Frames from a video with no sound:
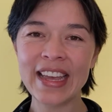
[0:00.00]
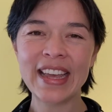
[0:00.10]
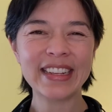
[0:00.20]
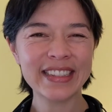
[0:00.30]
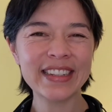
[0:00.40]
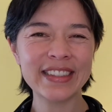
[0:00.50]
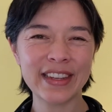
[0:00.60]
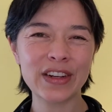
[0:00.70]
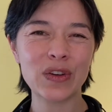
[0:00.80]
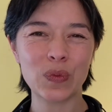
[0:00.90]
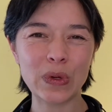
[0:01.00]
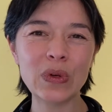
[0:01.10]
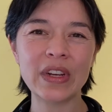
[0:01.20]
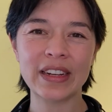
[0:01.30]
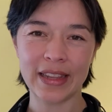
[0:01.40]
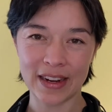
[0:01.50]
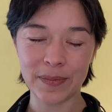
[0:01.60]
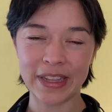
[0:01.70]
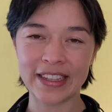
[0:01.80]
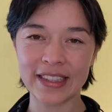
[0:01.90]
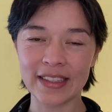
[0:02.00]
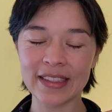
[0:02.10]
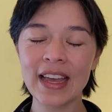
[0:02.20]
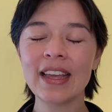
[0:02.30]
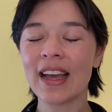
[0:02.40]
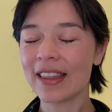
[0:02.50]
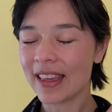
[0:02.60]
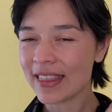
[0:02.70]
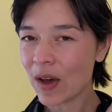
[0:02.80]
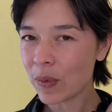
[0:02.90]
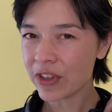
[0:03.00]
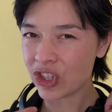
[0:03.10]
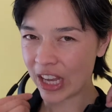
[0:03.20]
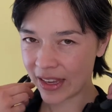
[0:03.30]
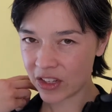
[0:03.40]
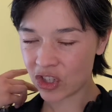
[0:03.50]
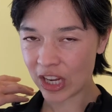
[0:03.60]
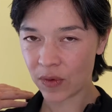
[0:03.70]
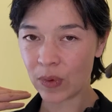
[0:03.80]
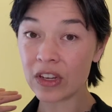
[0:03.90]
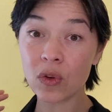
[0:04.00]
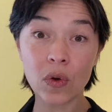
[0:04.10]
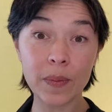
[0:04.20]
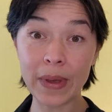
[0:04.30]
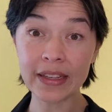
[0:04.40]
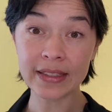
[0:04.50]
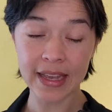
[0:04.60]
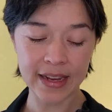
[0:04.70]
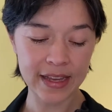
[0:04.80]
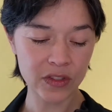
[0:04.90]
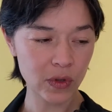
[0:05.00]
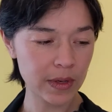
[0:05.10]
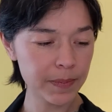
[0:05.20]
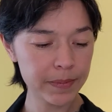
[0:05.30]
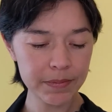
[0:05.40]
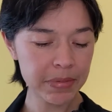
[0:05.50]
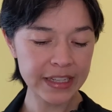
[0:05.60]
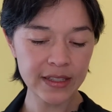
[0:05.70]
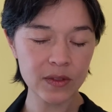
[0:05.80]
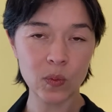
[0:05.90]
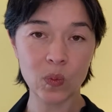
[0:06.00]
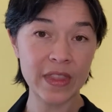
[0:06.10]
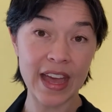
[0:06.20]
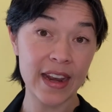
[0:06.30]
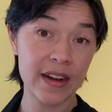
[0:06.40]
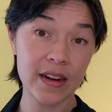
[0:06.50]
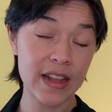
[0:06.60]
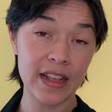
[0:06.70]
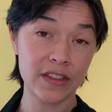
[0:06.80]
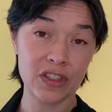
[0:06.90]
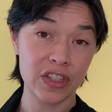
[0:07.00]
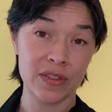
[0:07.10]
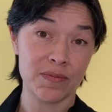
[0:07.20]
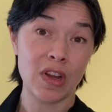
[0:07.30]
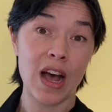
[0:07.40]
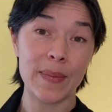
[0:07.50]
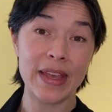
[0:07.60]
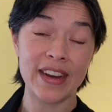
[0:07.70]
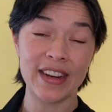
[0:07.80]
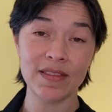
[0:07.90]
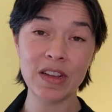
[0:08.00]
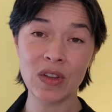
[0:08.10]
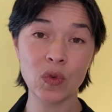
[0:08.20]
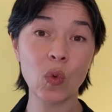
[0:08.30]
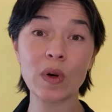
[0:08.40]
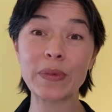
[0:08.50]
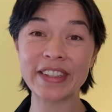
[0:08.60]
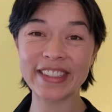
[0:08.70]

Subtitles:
It's considered rude in a lot of places. I think that will change. And when you go to big cities or places that it's just common and normal